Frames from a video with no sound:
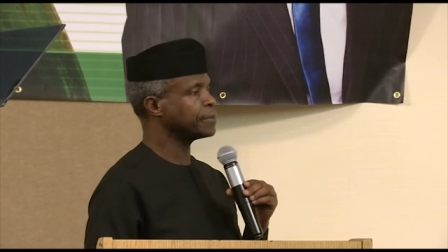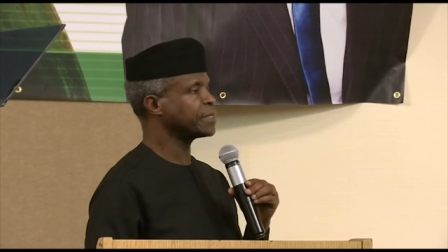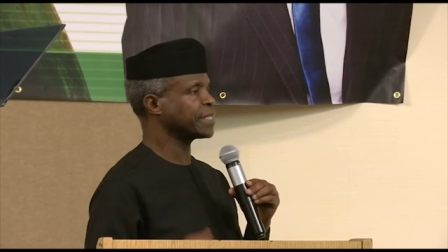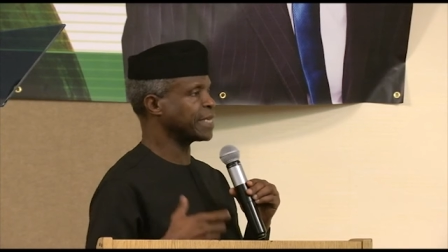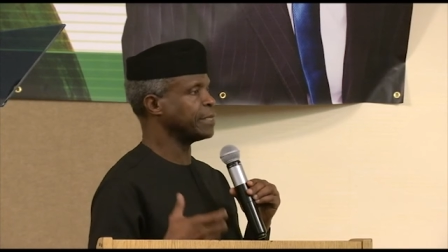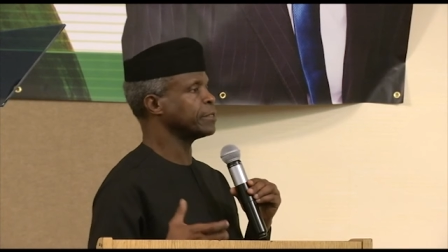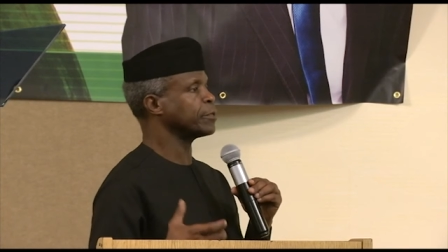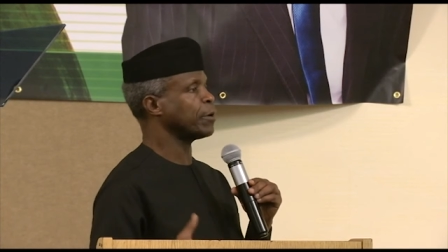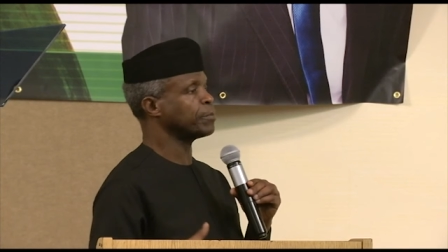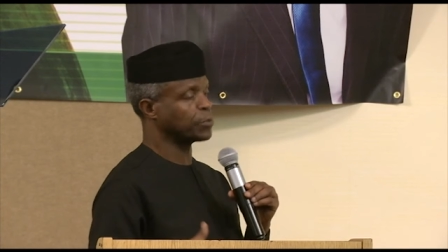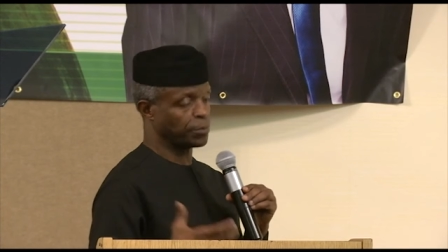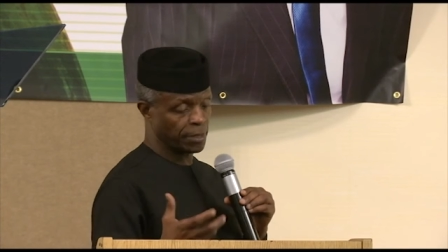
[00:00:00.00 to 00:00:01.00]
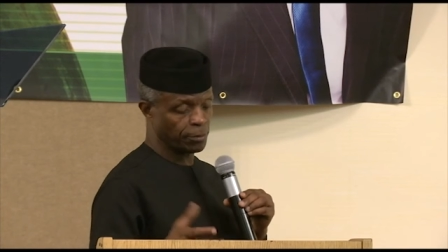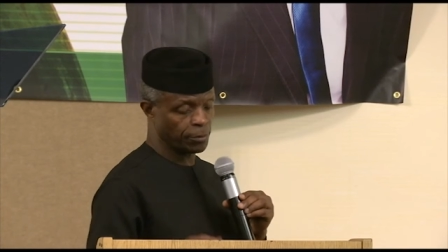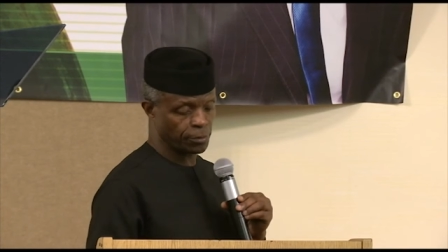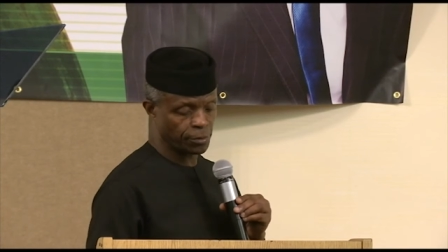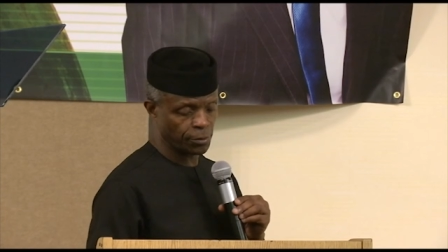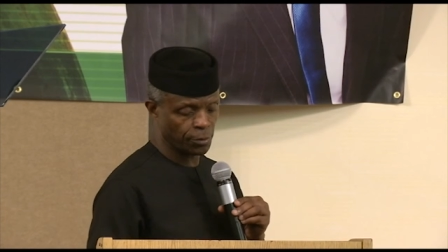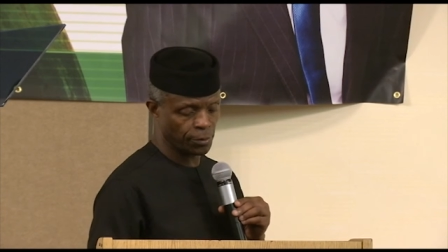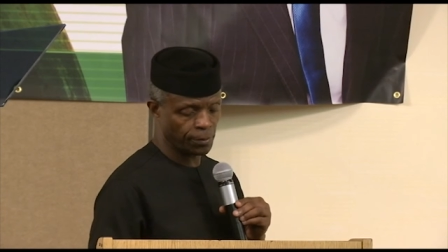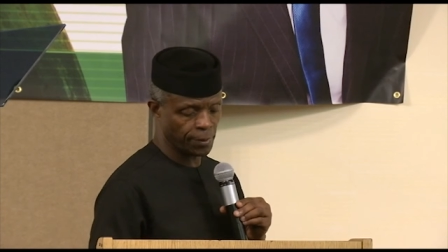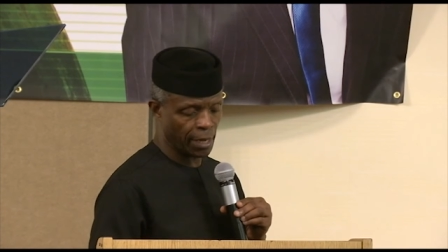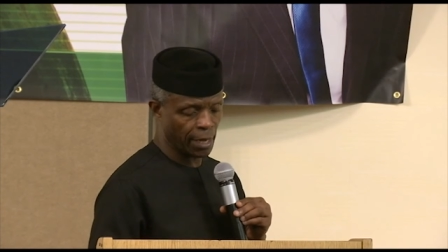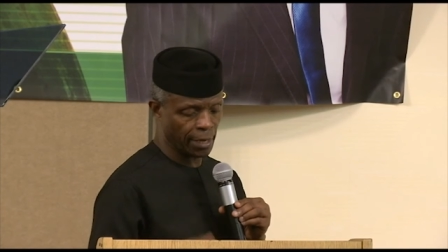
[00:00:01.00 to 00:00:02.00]
skilled up to be able to
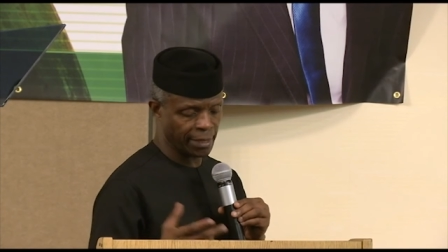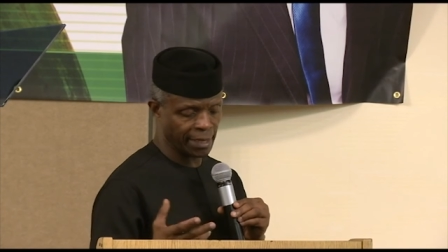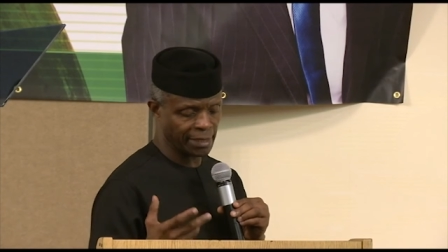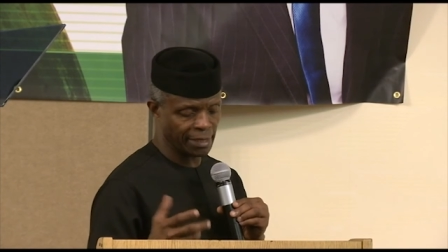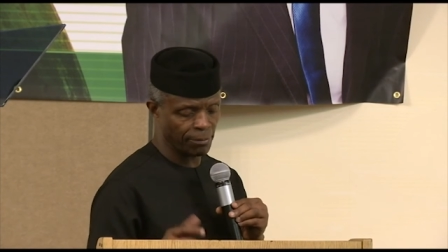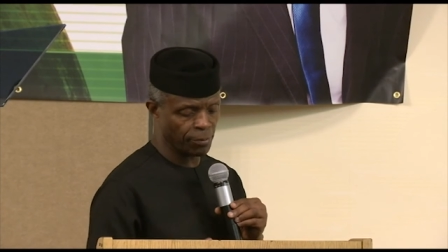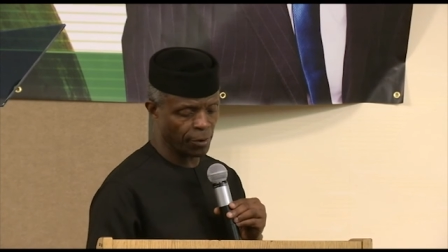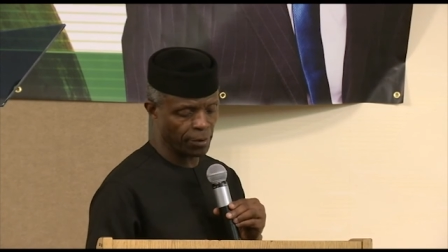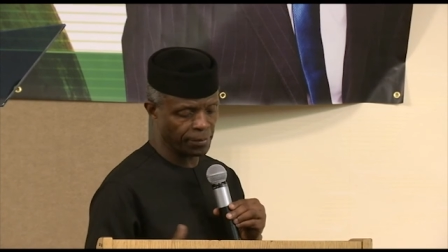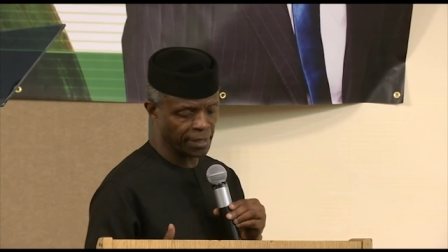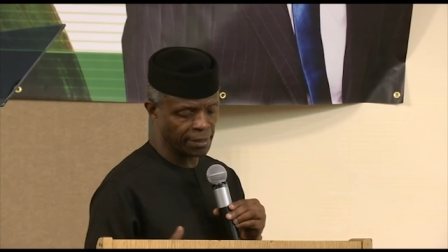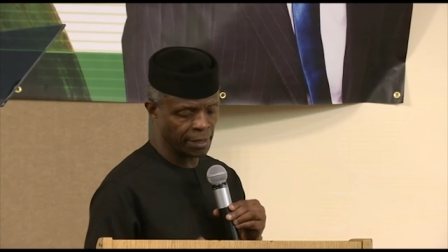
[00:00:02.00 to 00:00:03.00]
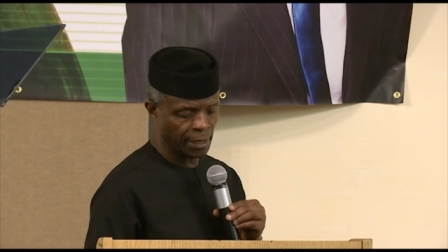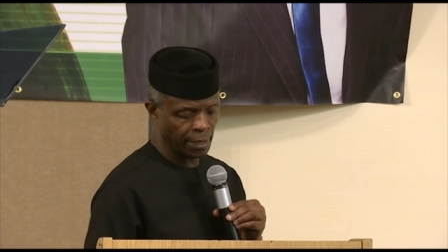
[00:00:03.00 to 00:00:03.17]
uh, get employment